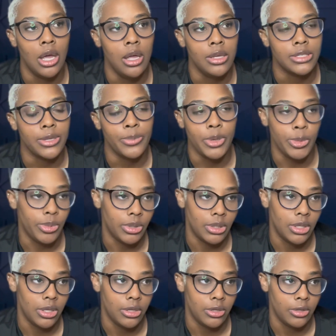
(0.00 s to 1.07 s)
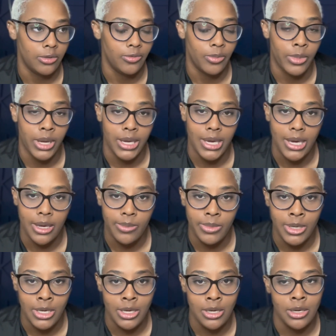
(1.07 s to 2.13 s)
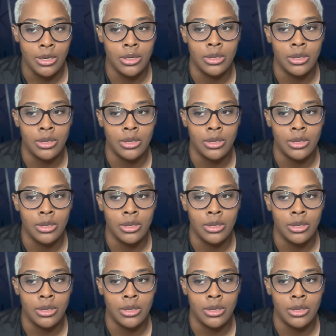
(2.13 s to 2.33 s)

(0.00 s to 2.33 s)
Some people love Miami.